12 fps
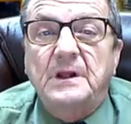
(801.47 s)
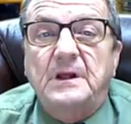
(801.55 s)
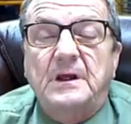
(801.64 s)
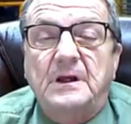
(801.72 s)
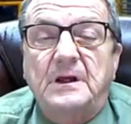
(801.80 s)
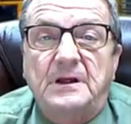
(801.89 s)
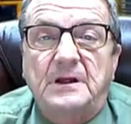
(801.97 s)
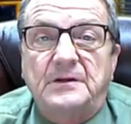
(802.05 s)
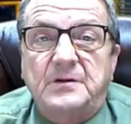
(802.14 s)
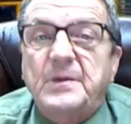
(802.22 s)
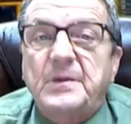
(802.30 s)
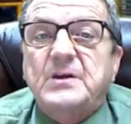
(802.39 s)

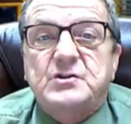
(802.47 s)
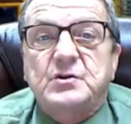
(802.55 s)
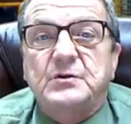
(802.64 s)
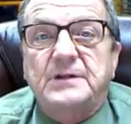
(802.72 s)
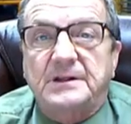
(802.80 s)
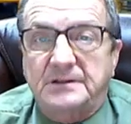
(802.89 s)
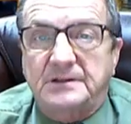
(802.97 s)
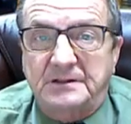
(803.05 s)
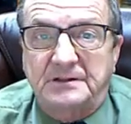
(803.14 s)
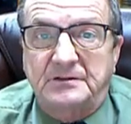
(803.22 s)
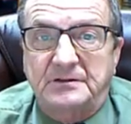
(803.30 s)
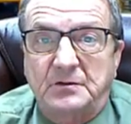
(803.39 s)
to make sure that
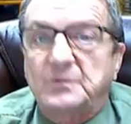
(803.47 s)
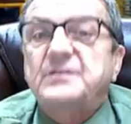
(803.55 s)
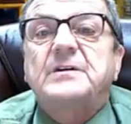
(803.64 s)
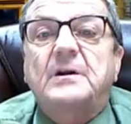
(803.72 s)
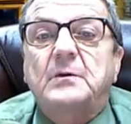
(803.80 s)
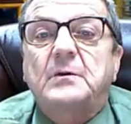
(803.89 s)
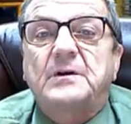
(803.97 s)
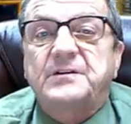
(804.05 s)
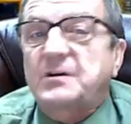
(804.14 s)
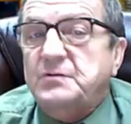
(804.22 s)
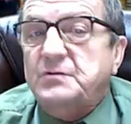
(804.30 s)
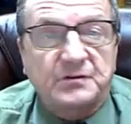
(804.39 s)
there is no
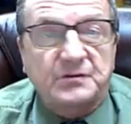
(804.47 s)
sexual